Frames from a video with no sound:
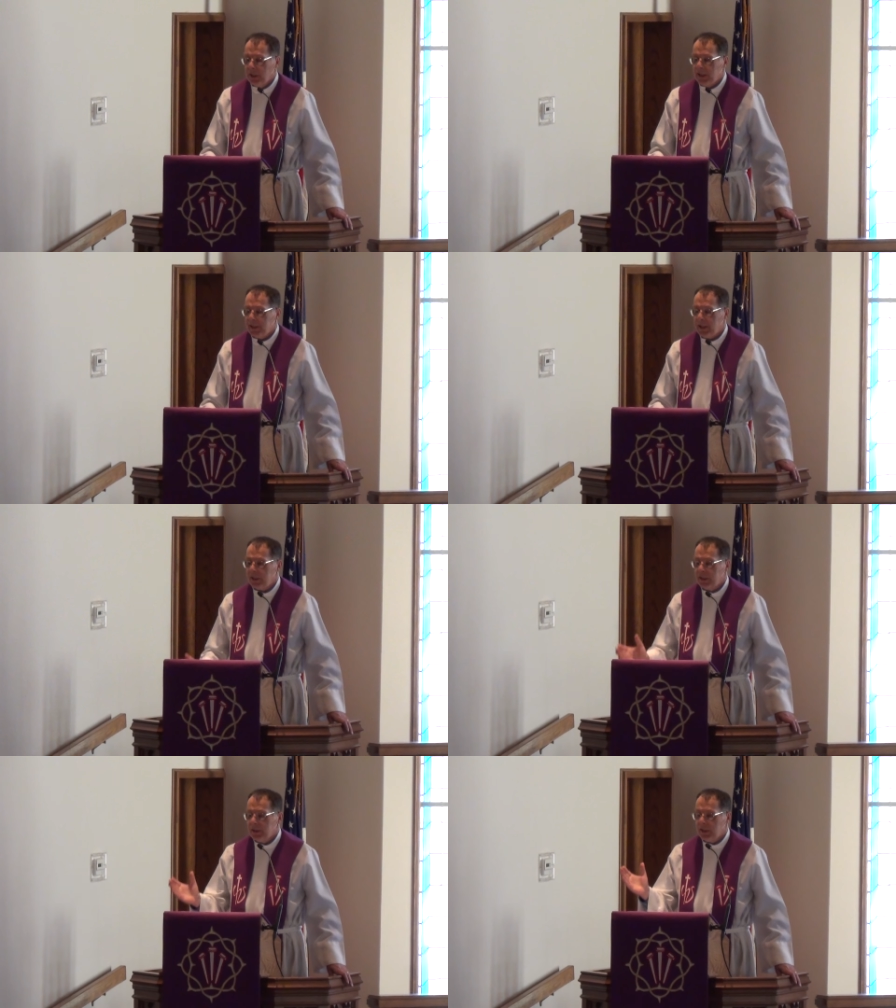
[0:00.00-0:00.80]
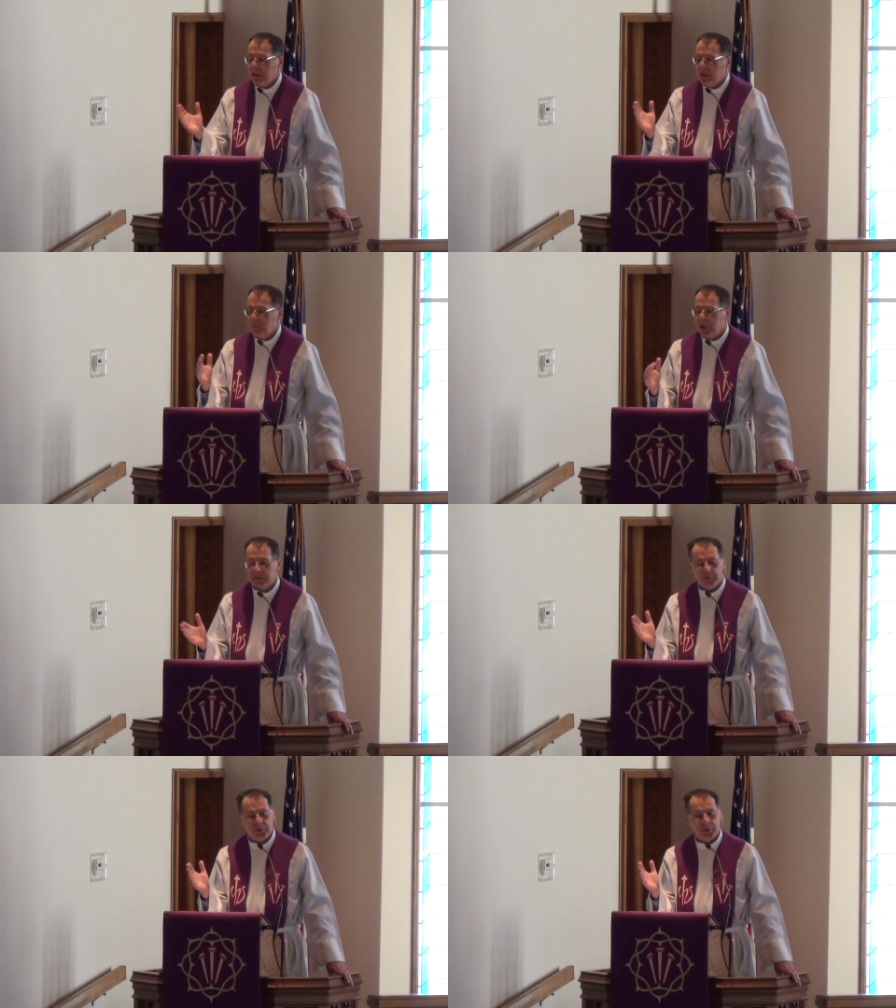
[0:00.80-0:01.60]
And then,
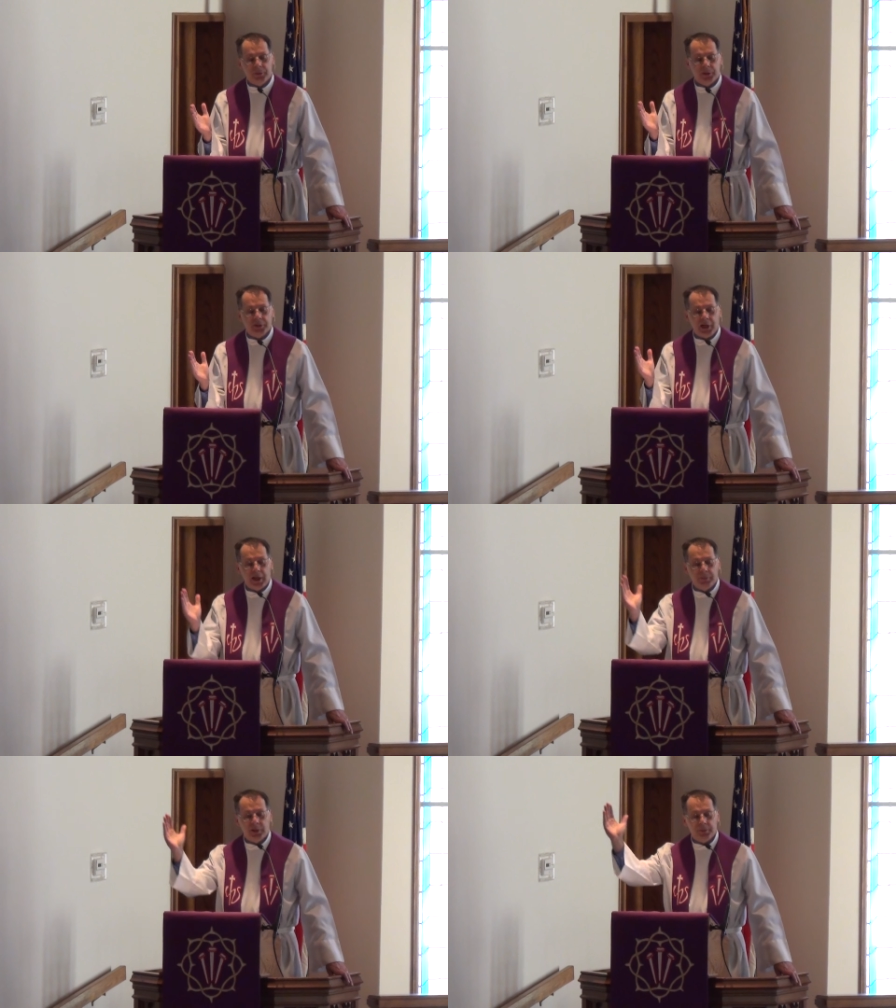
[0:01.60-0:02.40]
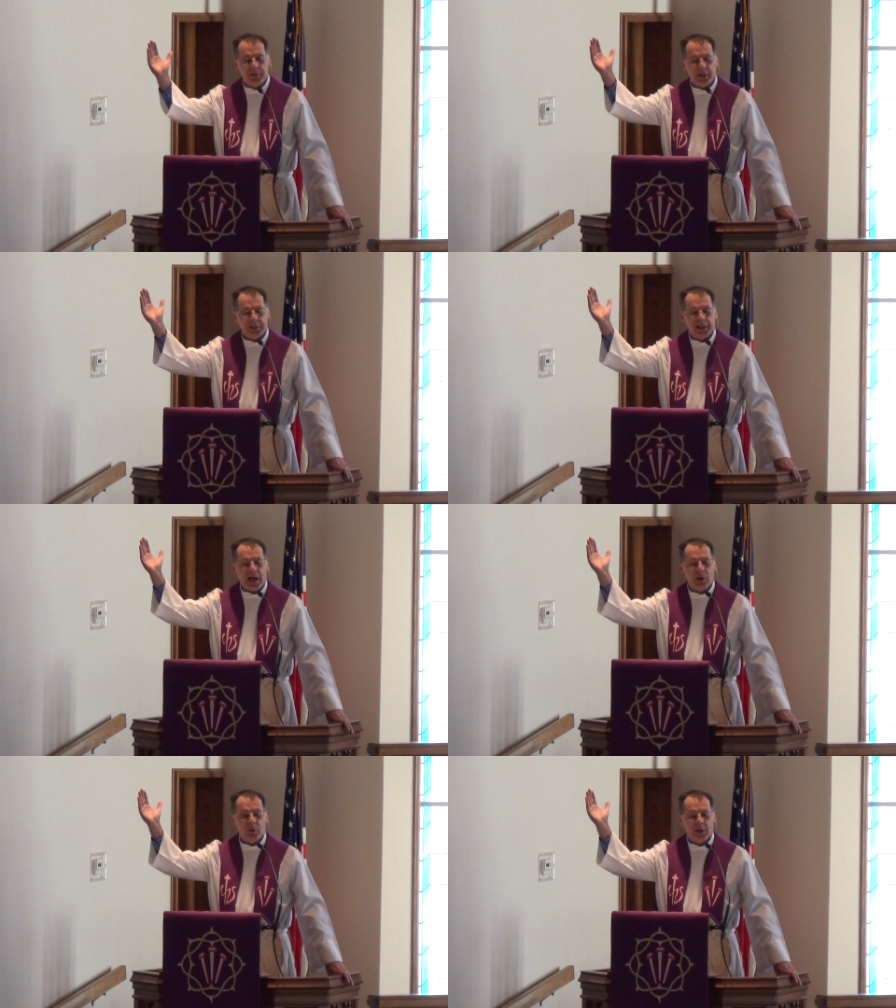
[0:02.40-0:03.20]
about the similar time, there had been a
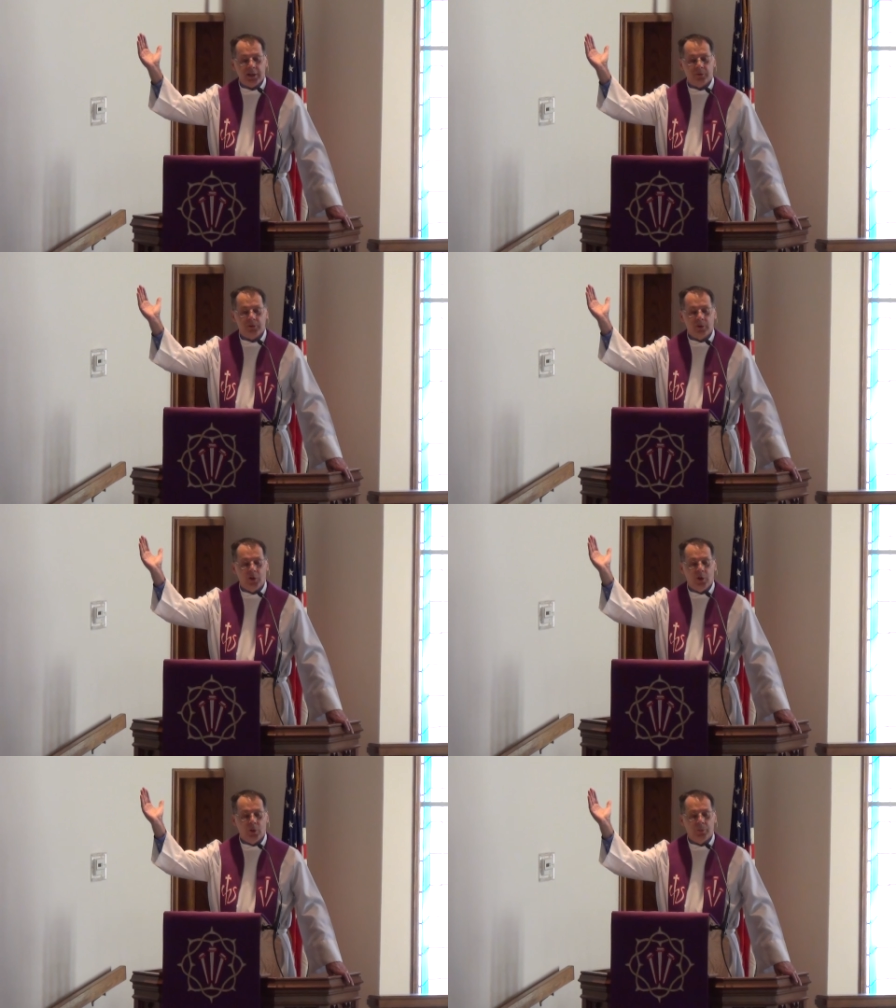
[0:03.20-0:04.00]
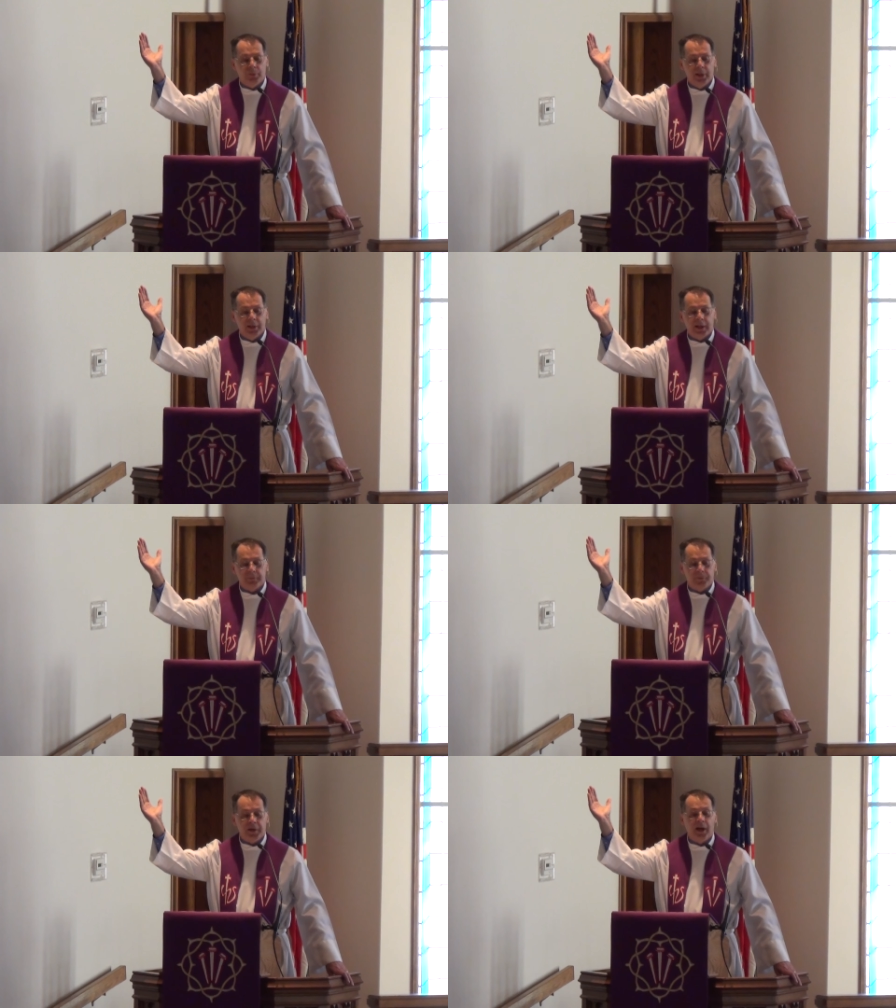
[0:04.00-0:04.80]
tower at Siloam
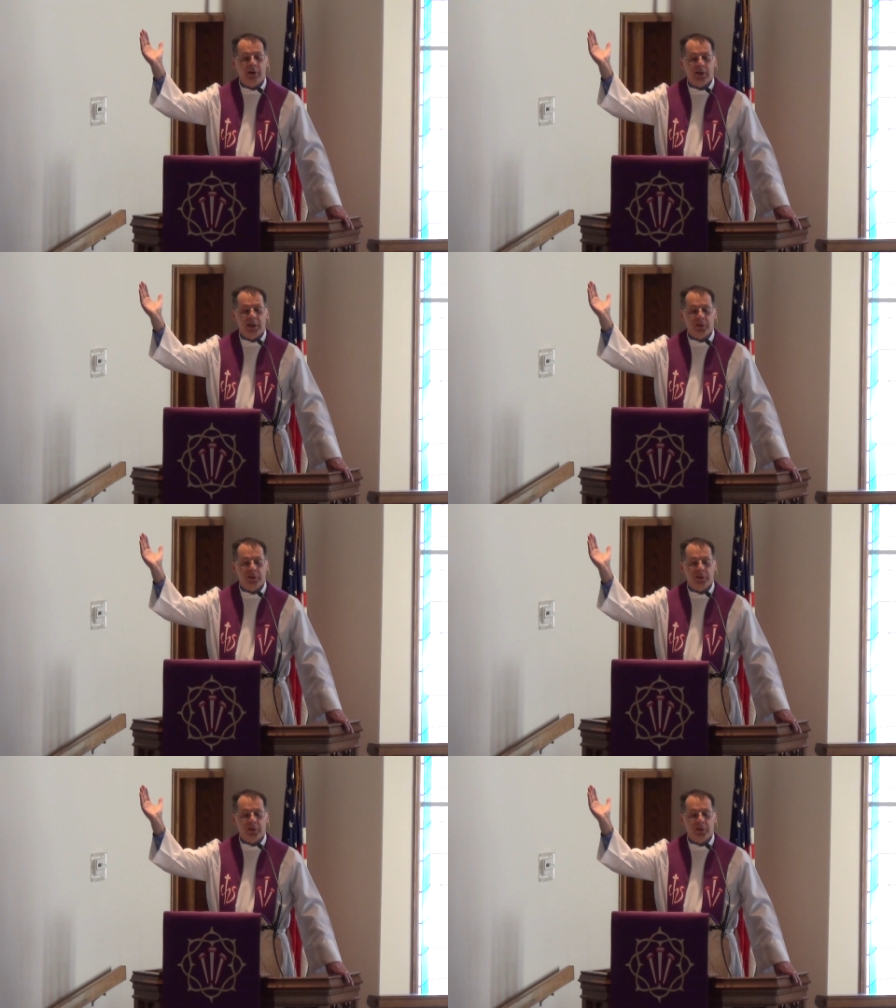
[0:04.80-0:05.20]
that fell